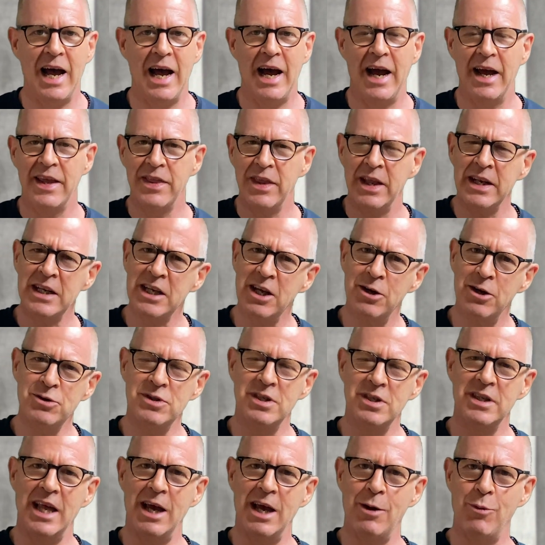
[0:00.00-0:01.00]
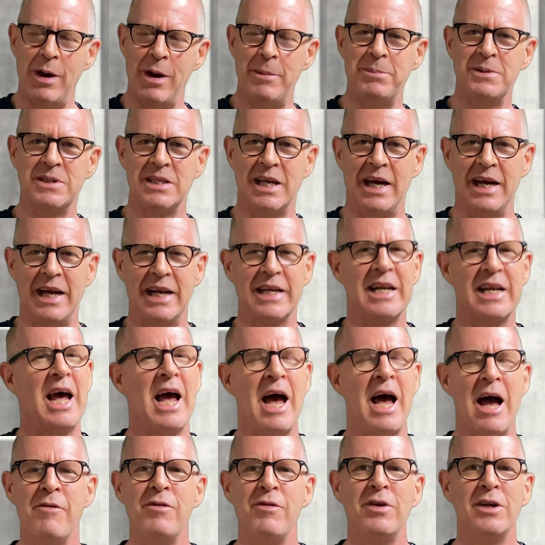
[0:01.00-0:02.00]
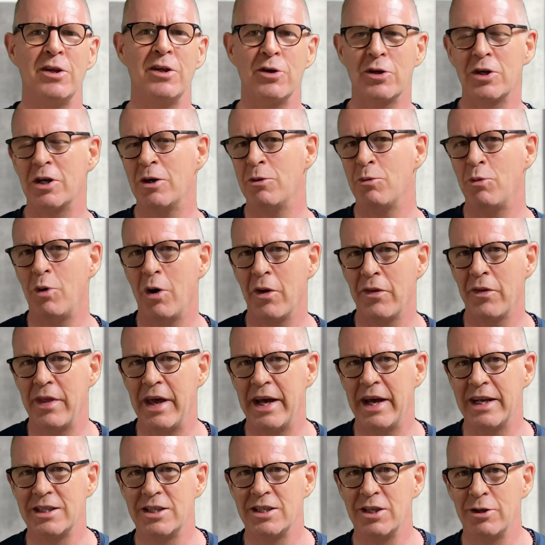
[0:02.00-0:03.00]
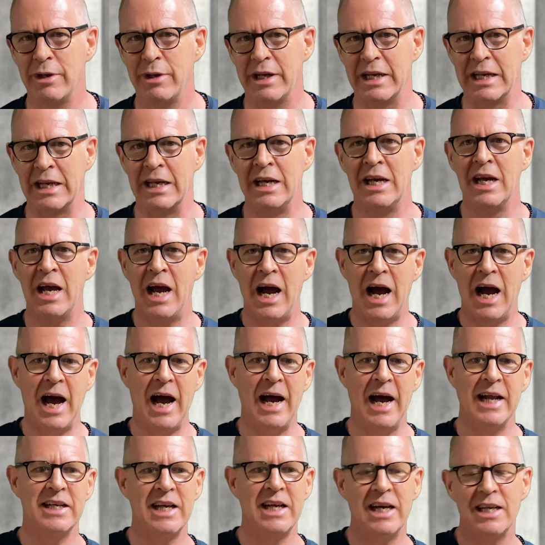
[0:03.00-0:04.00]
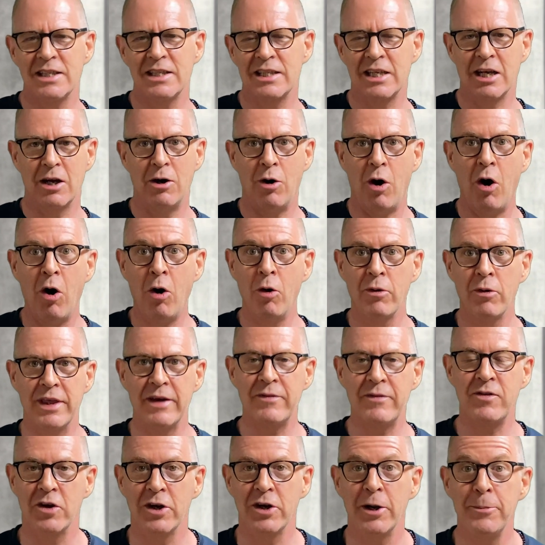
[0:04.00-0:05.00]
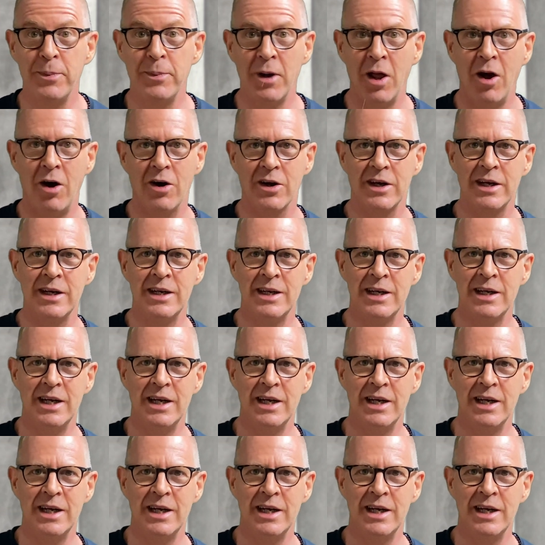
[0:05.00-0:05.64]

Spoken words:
I then go to their website and I have a look at what they're doing. And I also go, oh, they've got a blog.